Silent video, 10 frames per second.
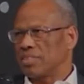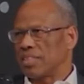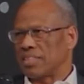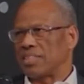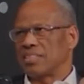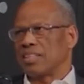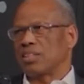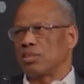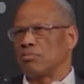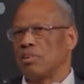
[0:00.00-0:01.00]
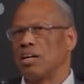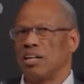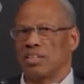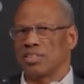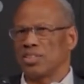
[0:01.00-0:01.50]
And there's nothing
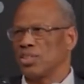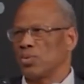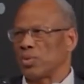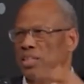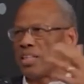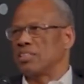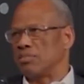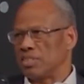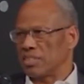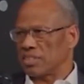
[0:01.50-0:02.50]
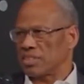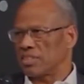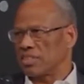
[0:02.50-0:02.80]
wrong with ignorance.